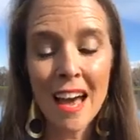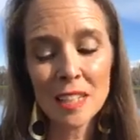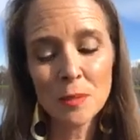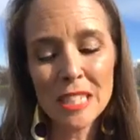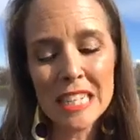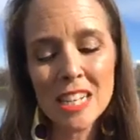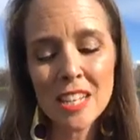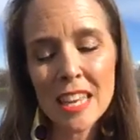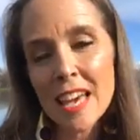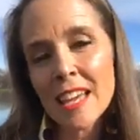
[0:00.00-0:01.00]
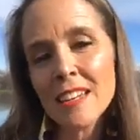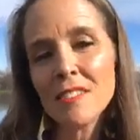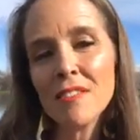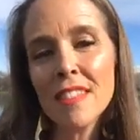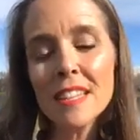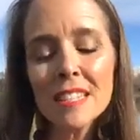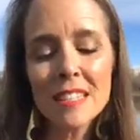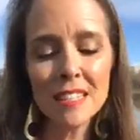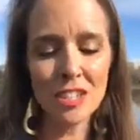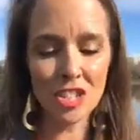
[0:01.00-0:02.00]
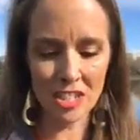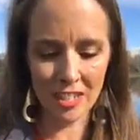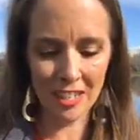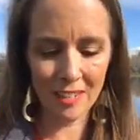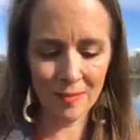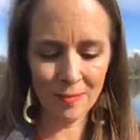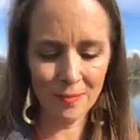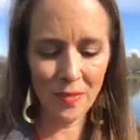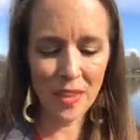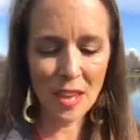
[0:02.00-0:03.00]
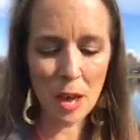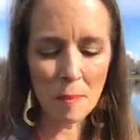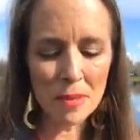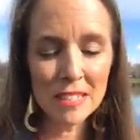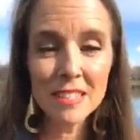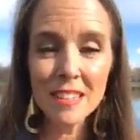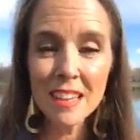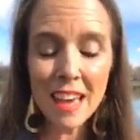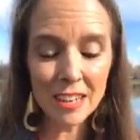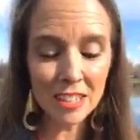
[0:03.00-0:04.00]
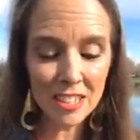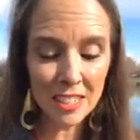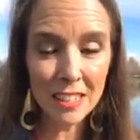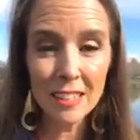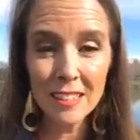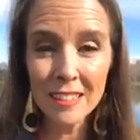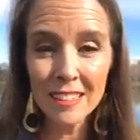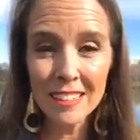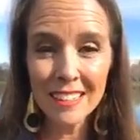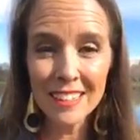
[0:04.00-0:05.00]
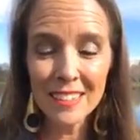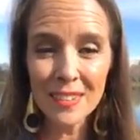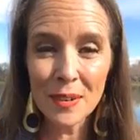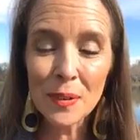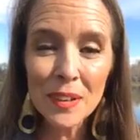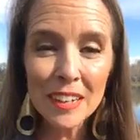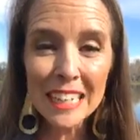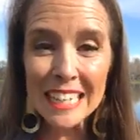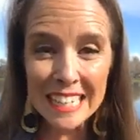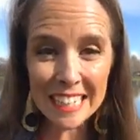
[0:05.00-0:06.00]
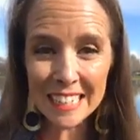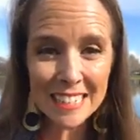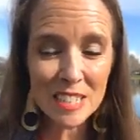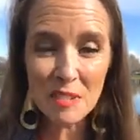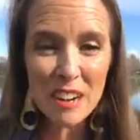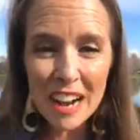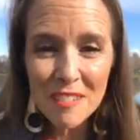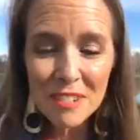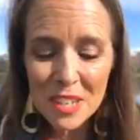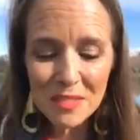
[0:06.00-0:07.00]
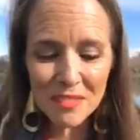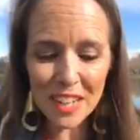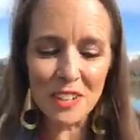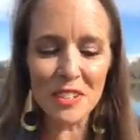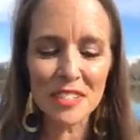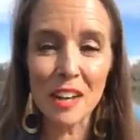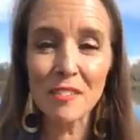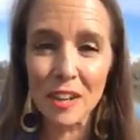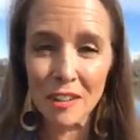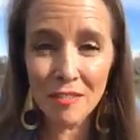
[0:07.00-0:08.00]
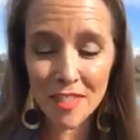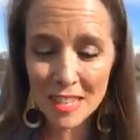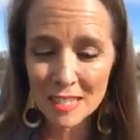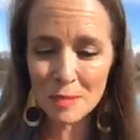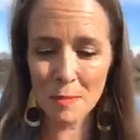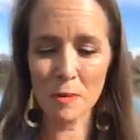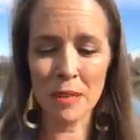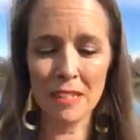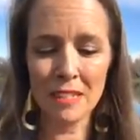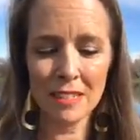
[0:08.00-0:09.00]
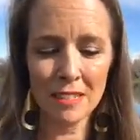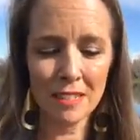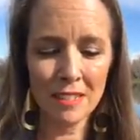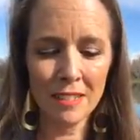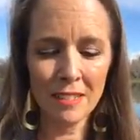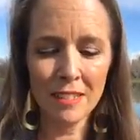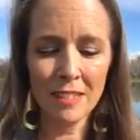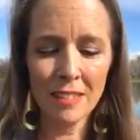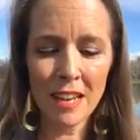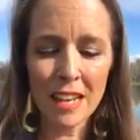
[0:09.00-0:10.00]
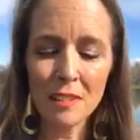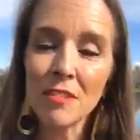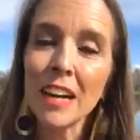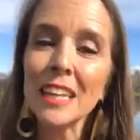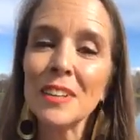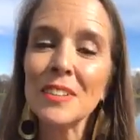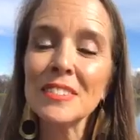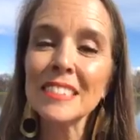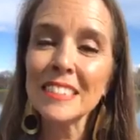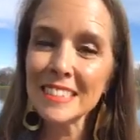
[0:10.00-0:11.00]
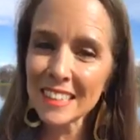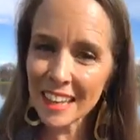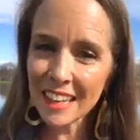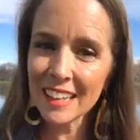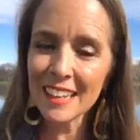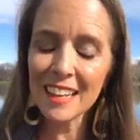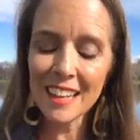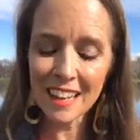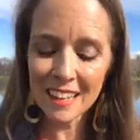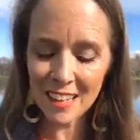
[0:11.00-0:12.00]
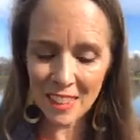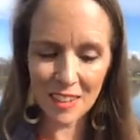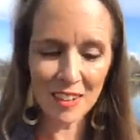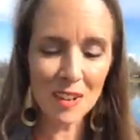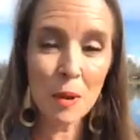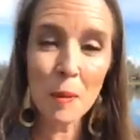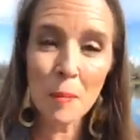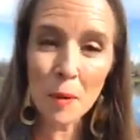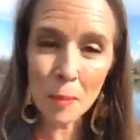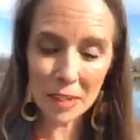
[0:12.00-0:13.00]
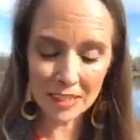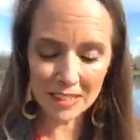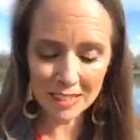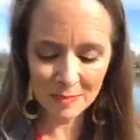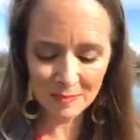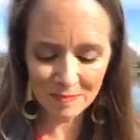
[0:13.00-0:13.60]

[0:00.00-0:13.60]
As we near the end of this journey, amidst the energy or needs, wherever you find yourself, of this moment, I invite you to take another moment.